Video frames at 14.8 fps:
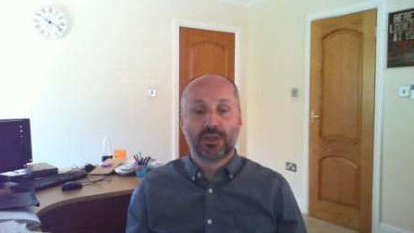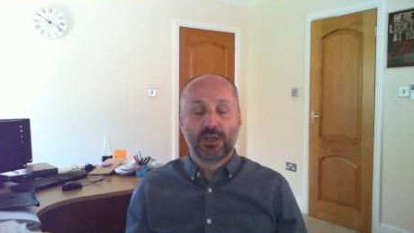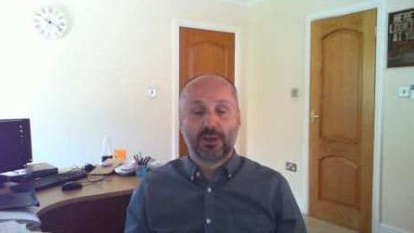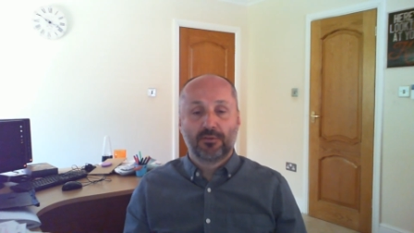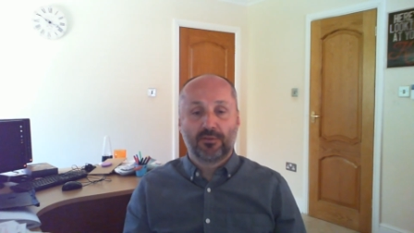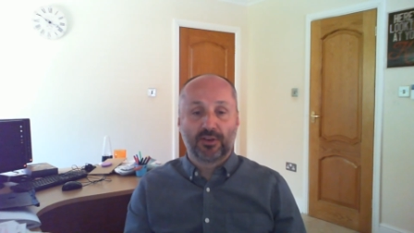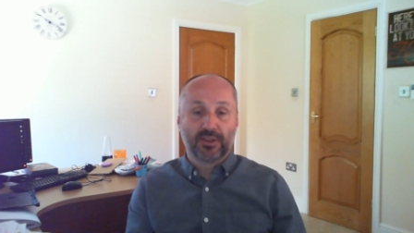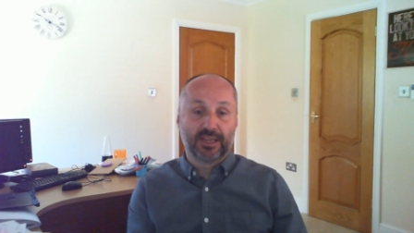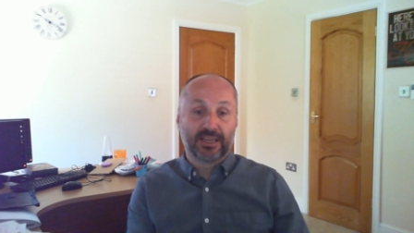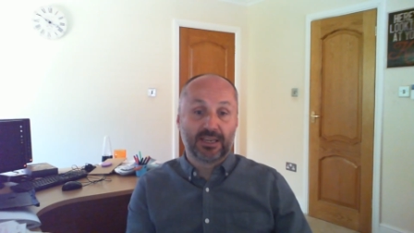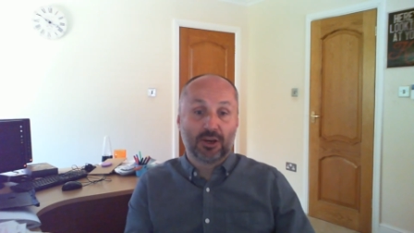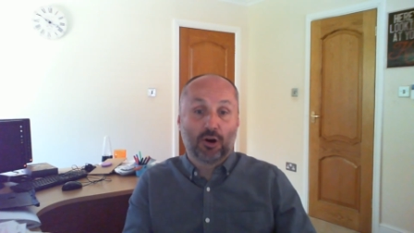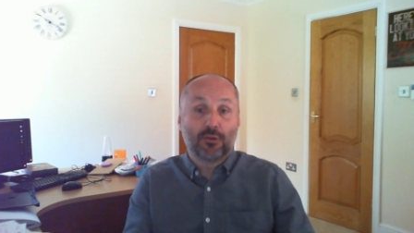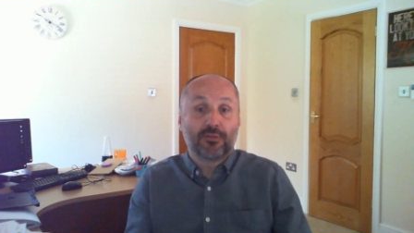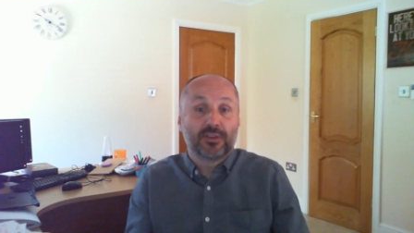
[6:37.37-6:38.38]
for the
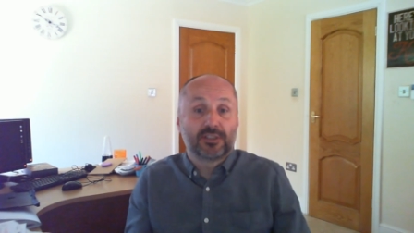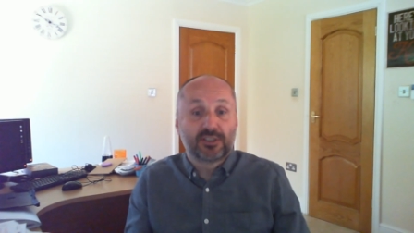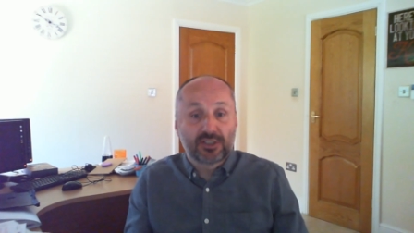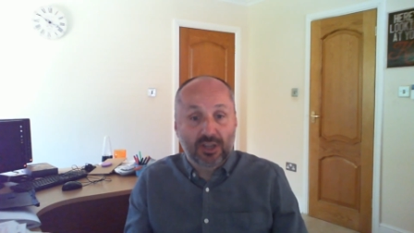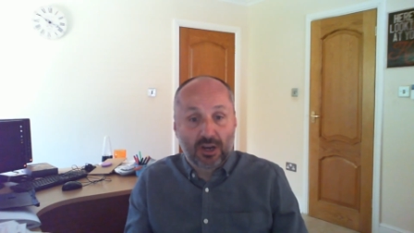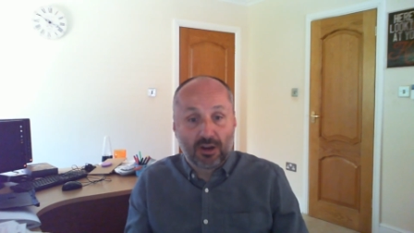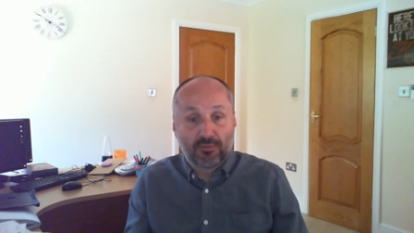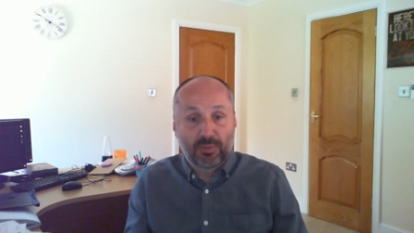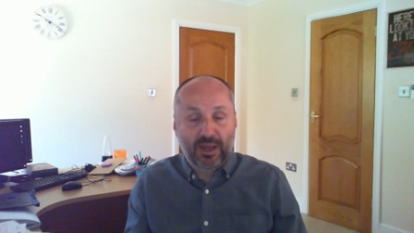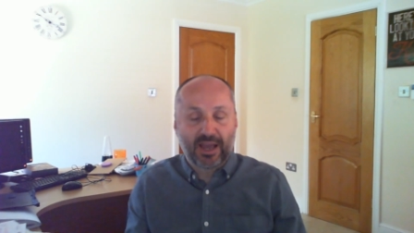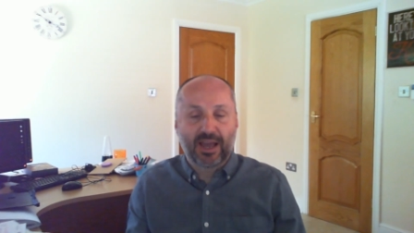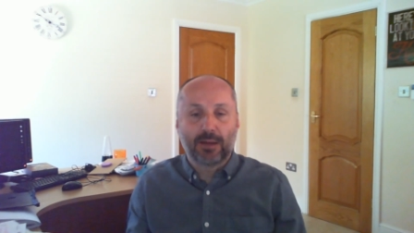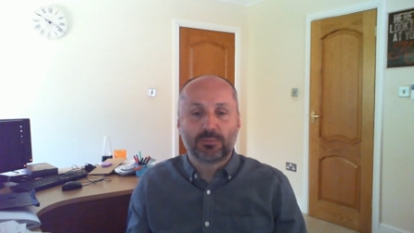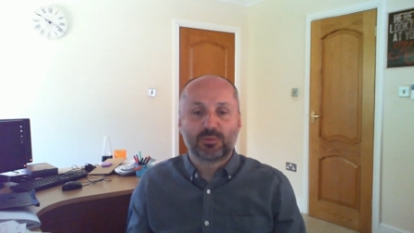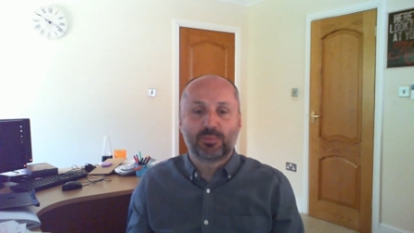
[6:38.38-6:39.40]
office staff,
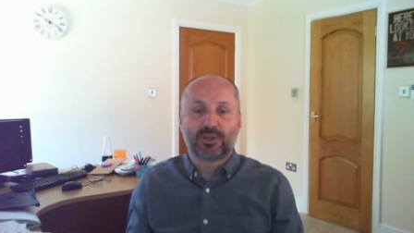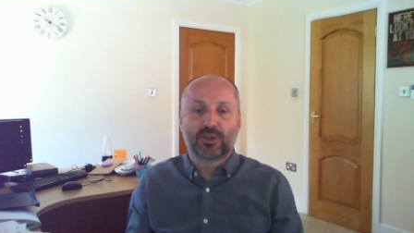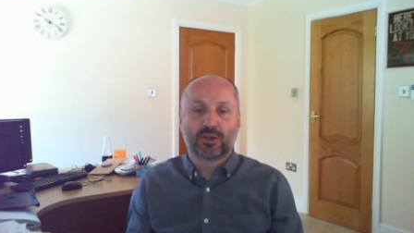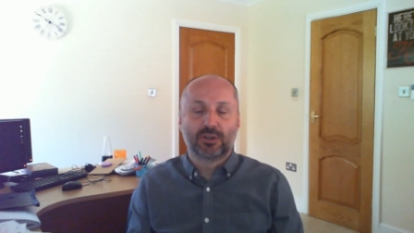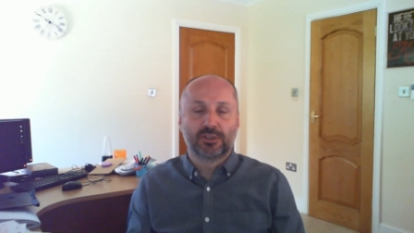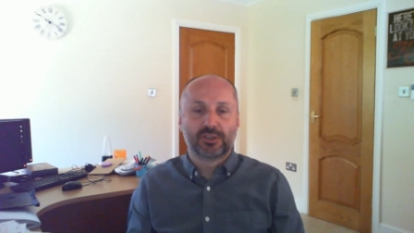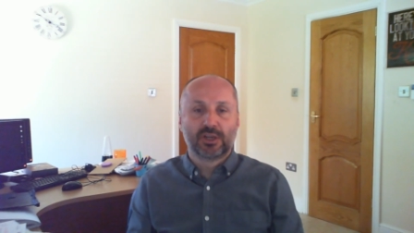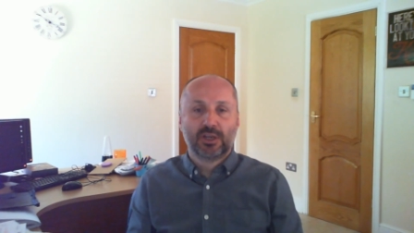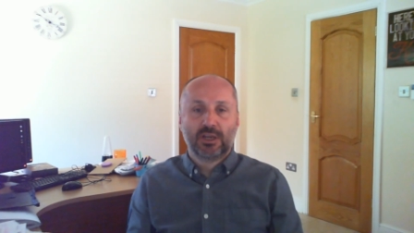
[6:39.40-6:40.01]
perhaps, because